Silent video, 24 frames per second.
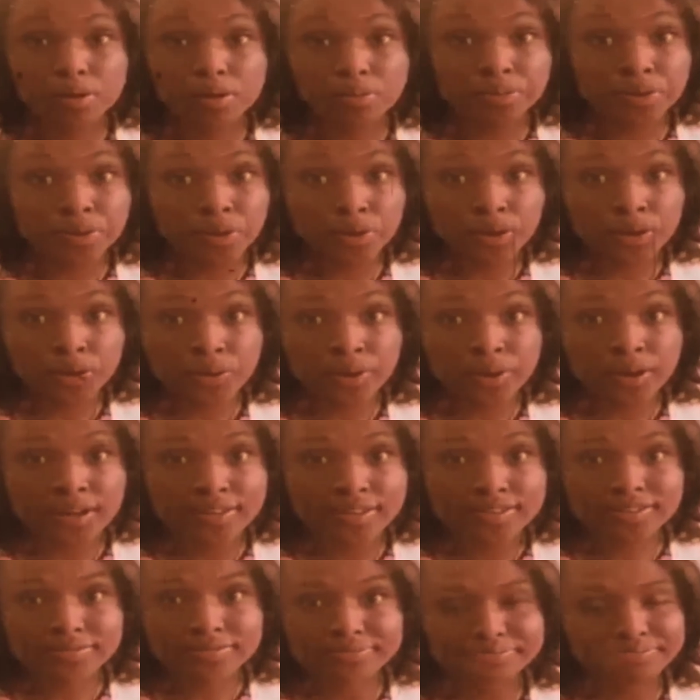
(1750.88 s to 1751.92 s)
But blowing
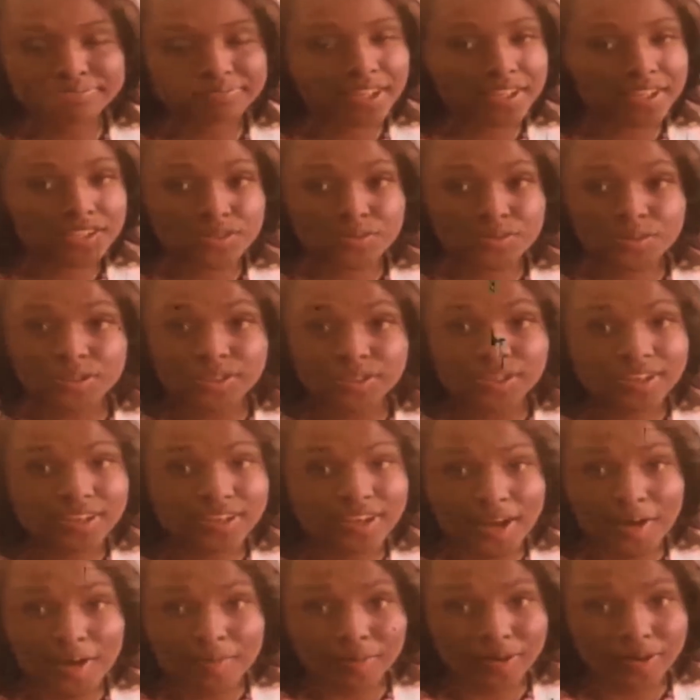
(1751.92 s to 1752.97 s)
grass, well, that's really a
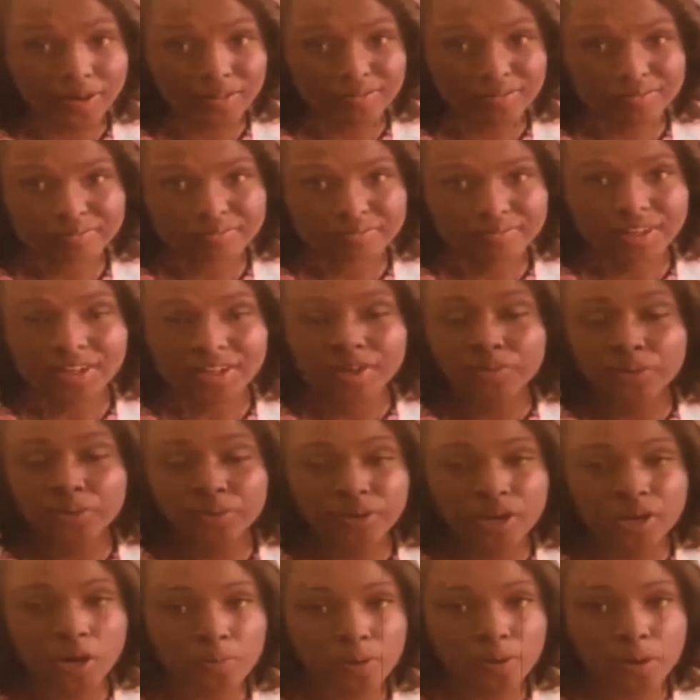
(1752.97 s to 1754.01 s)
cop-out, and it
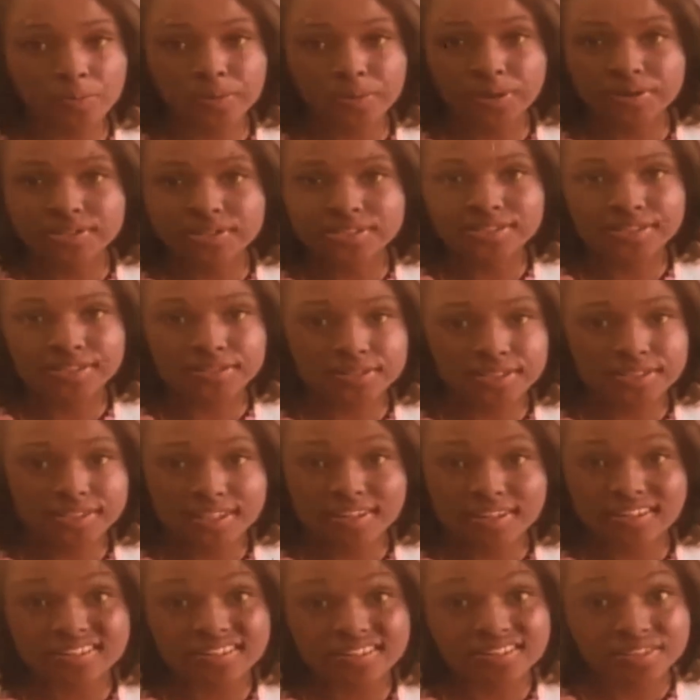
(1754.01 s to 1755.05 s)
won't help our parents
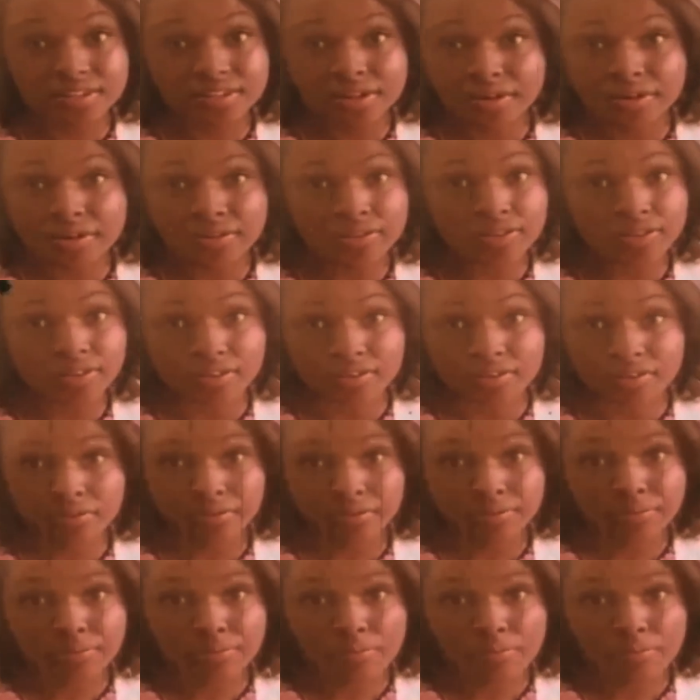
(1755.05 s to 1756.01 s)
understand a darn thing.